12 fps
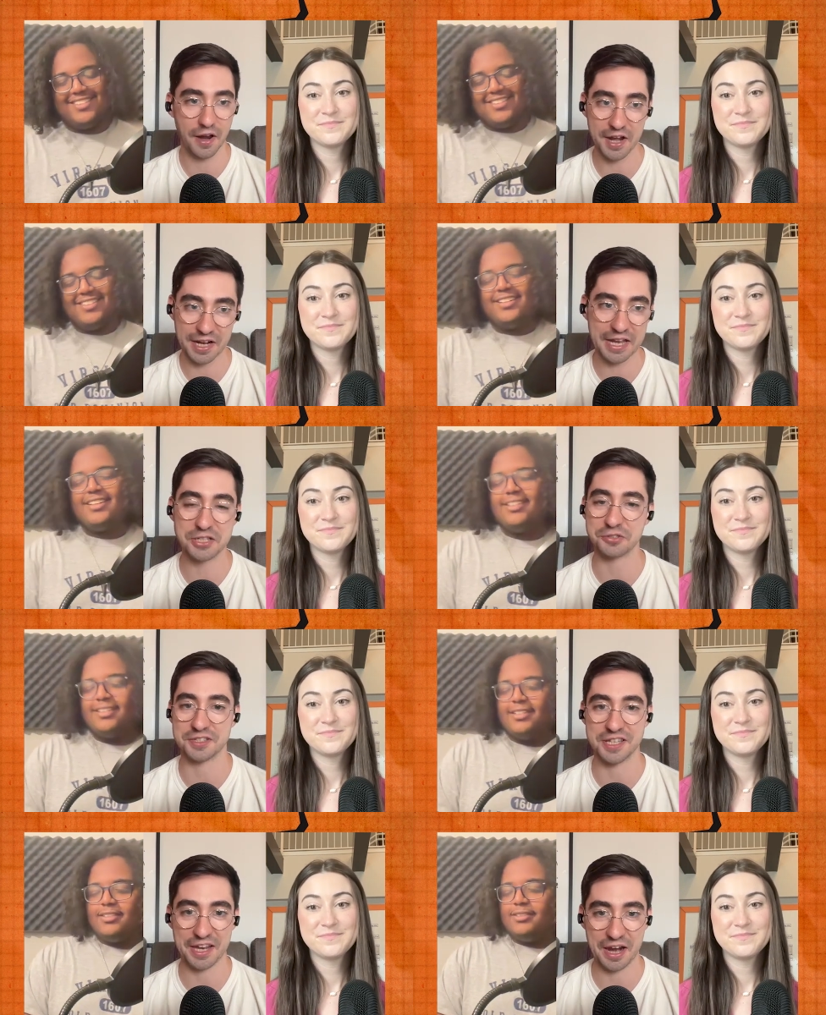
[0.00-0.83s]
Speaker 1: finding
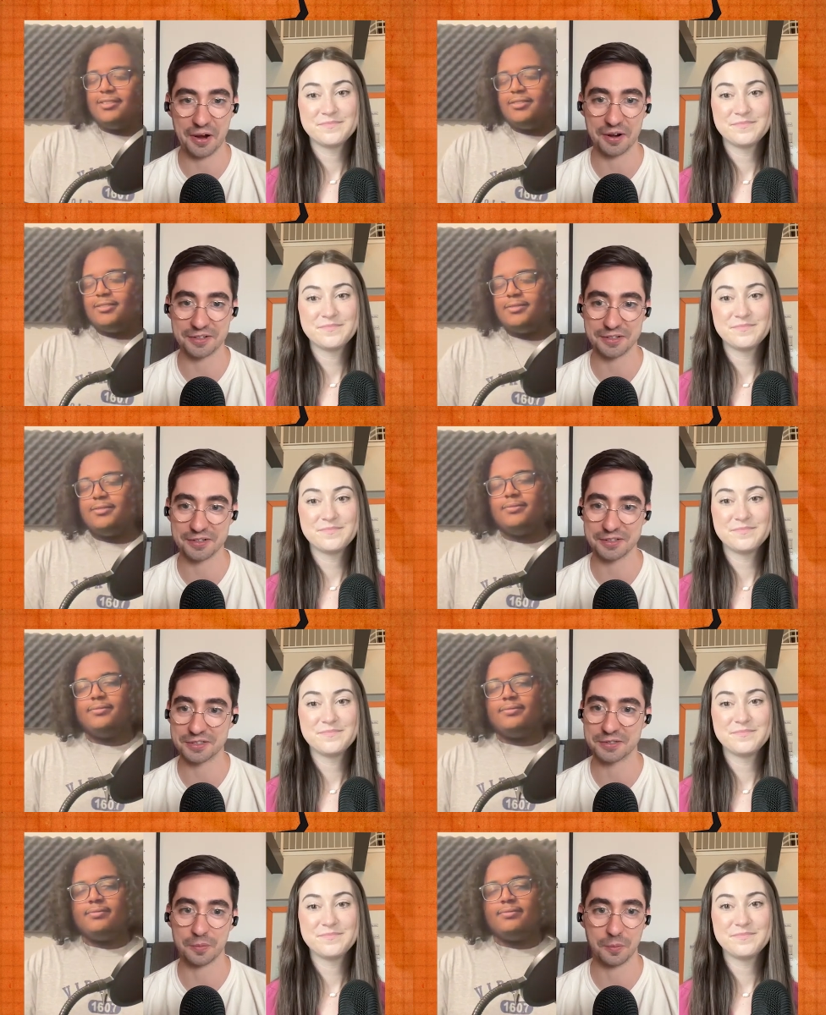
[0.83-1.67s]
interesting
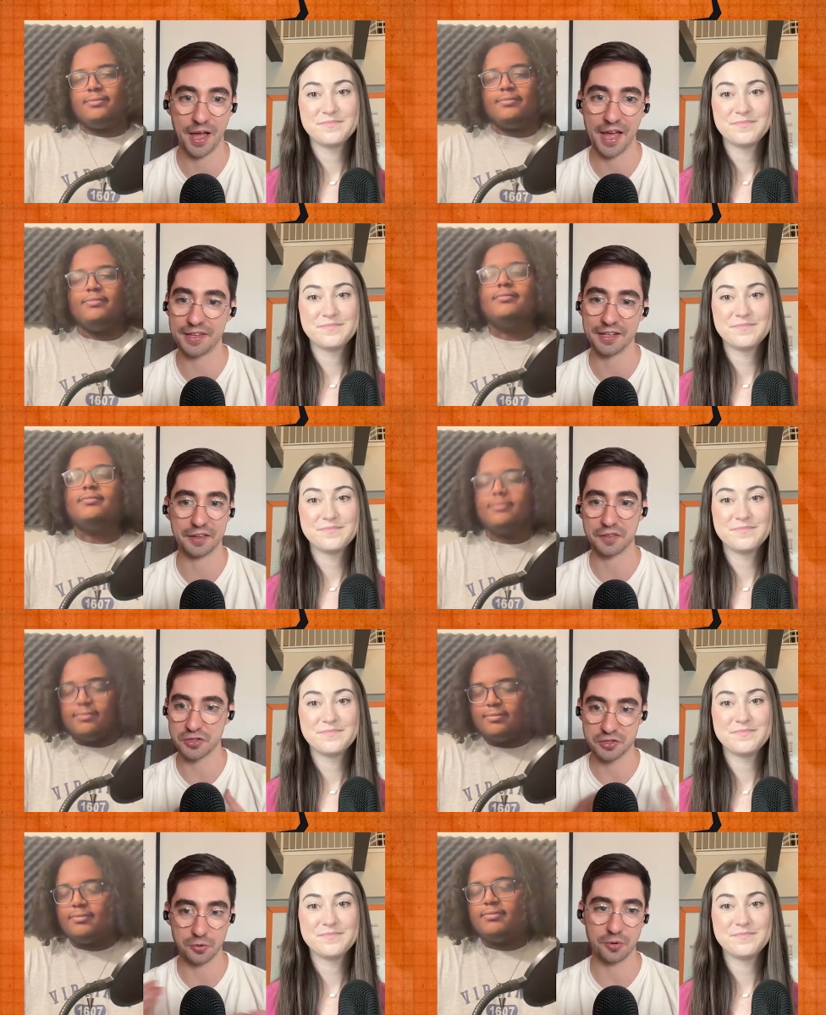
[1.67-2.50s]
characters and like
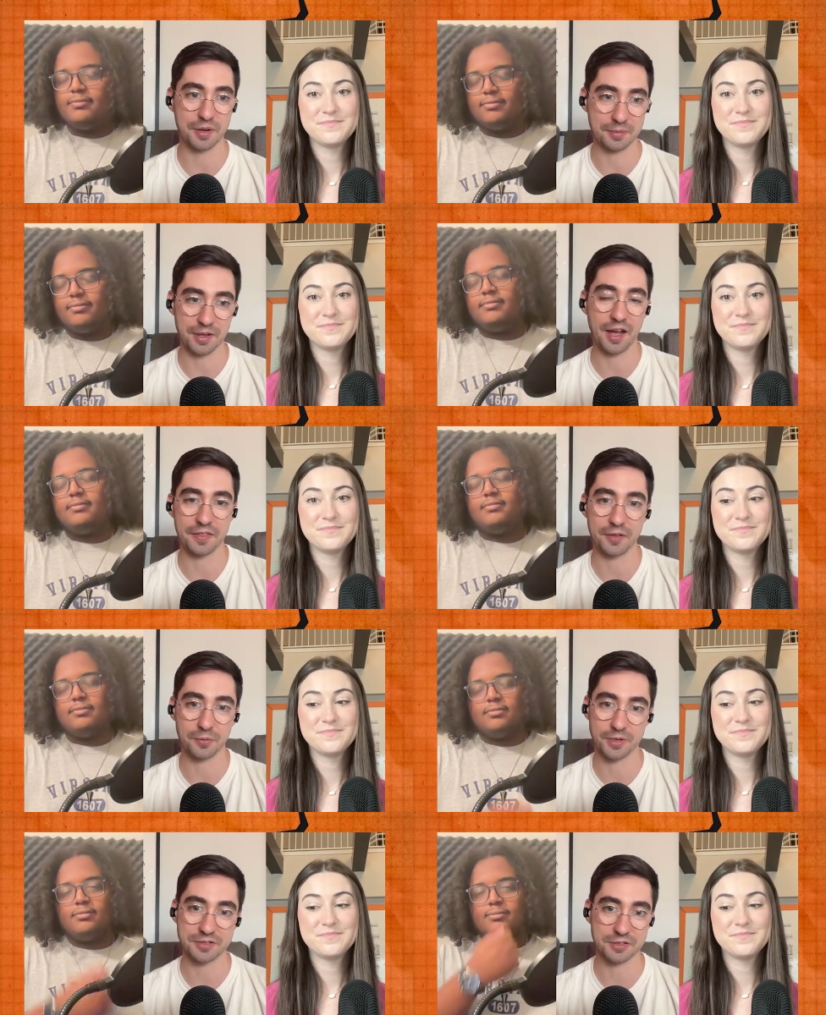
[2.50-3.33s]
the story behind
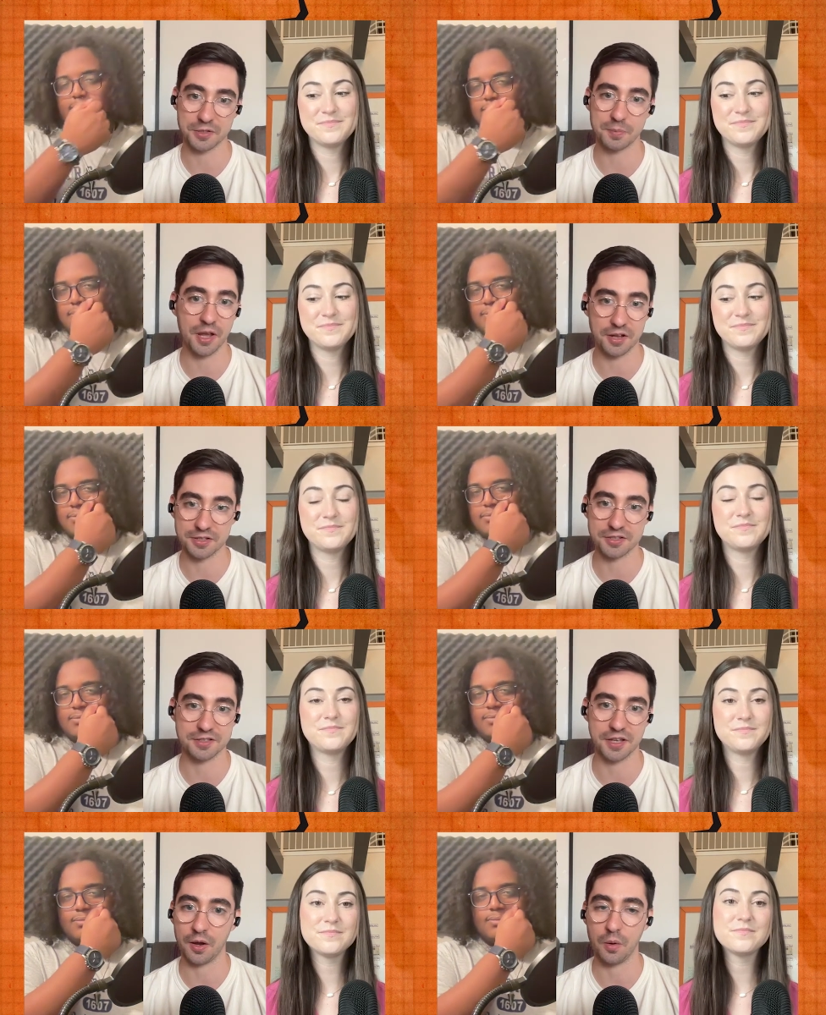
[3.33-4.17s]
their research beyond
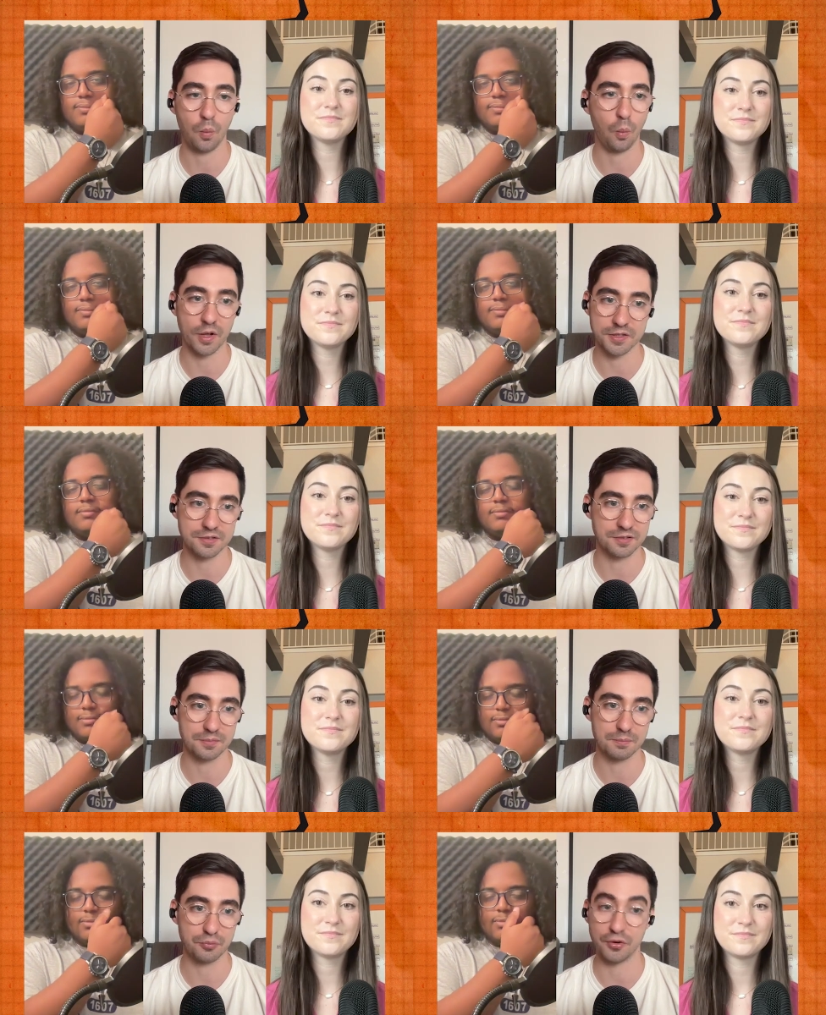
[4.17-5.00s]
just like what's
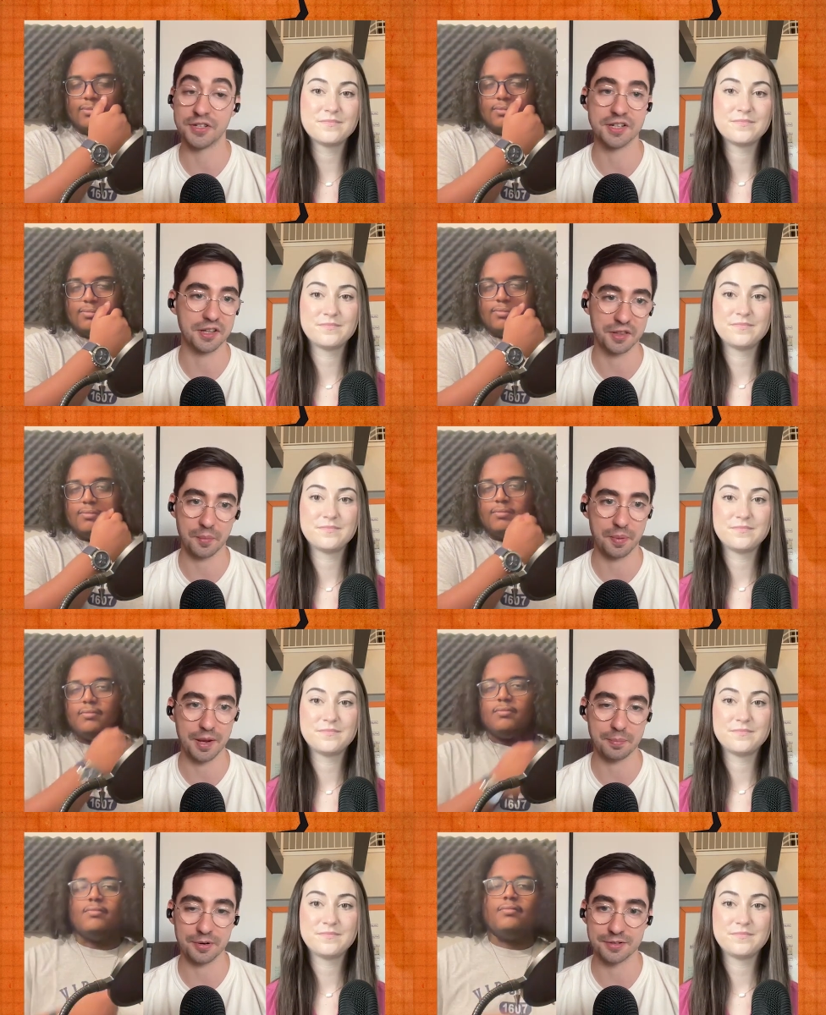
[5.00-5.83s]
printed in their
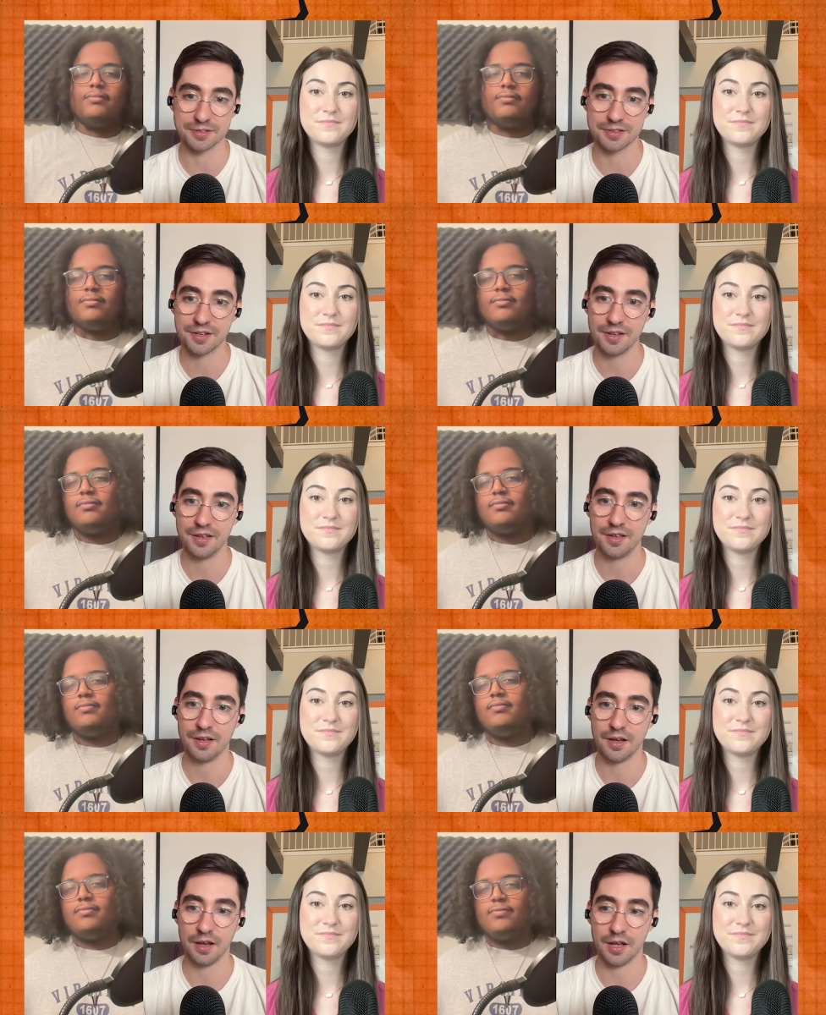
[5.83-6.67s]
papers
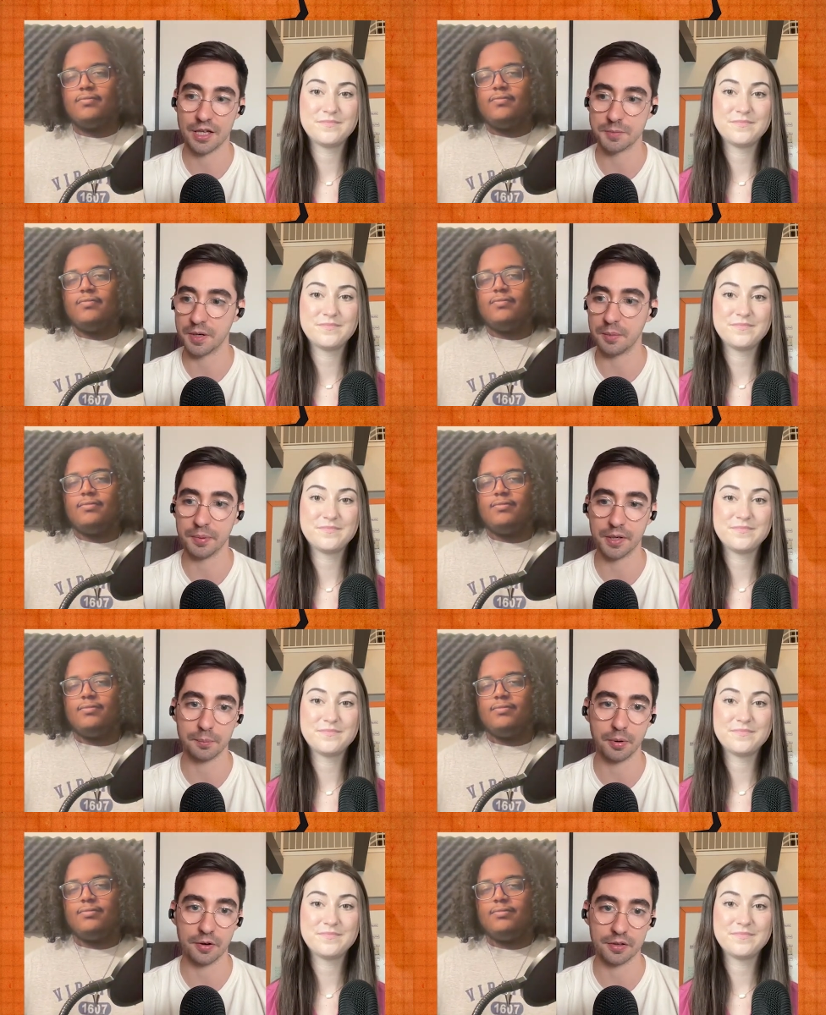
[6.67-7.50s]
has been a
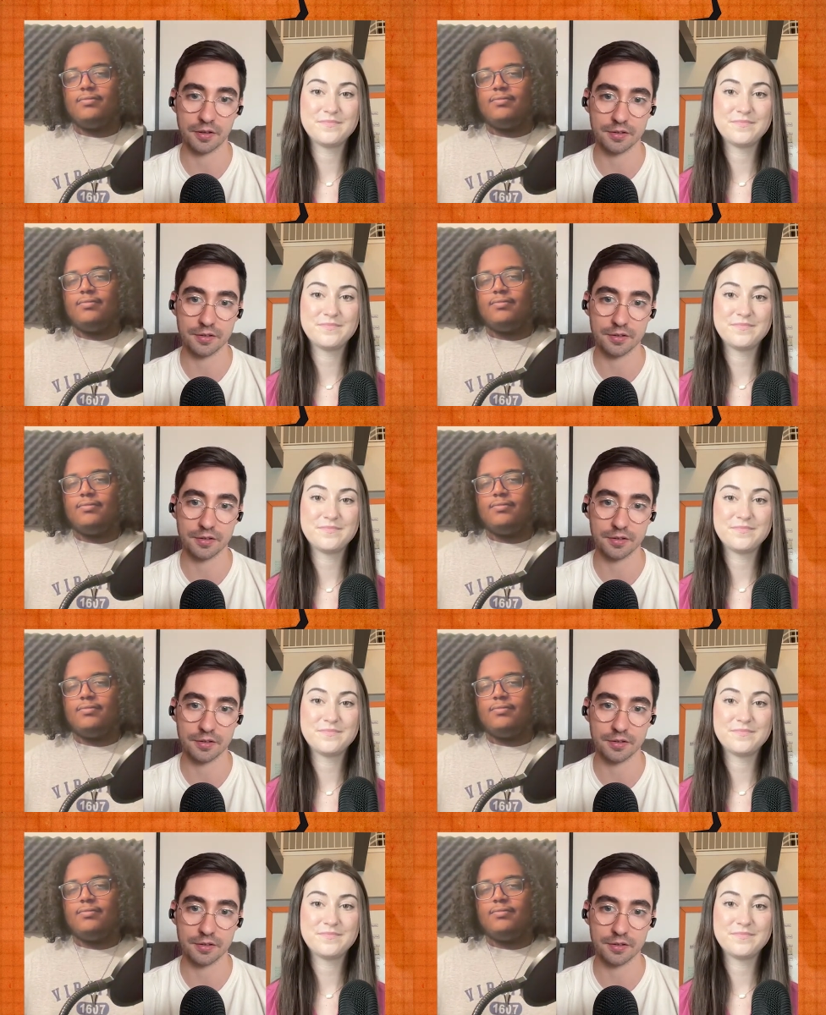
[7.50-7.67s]
big part of